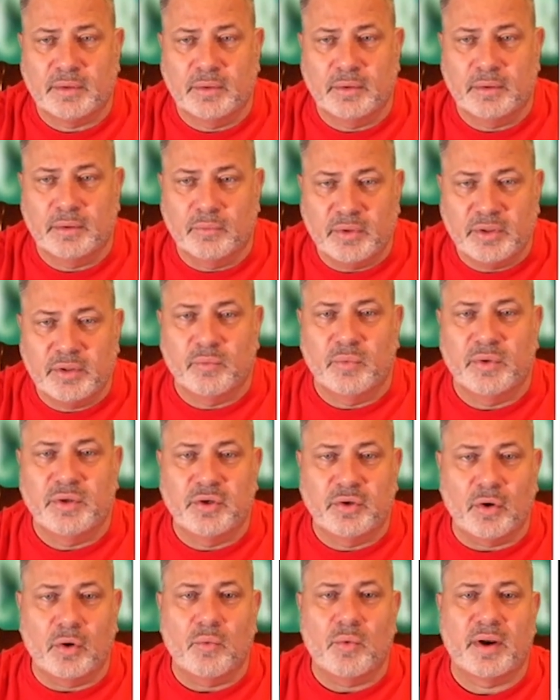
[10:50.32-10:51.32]
we, we
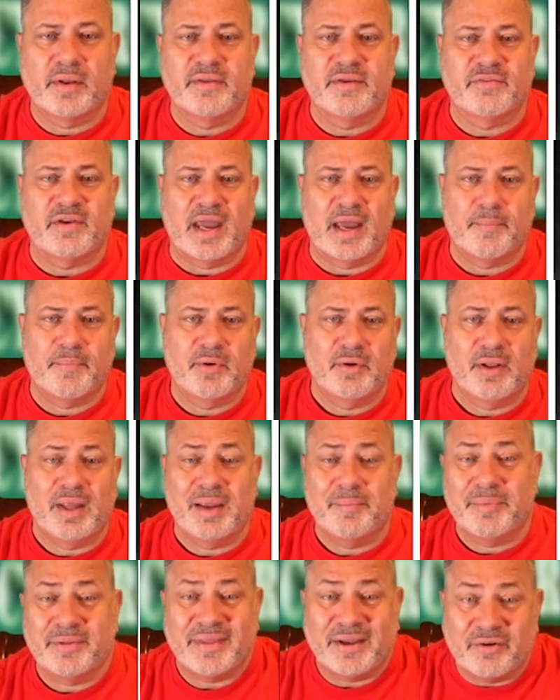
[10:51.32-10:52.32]
don't want these to happen a
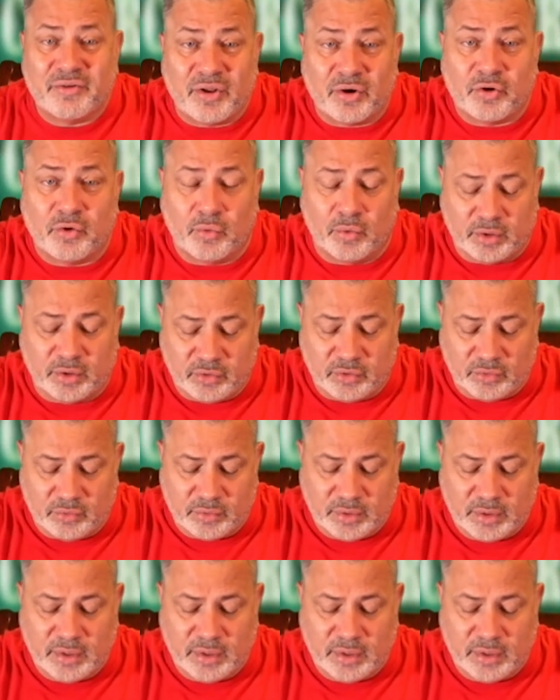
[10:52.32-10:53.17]
lot, but they're, they're going to.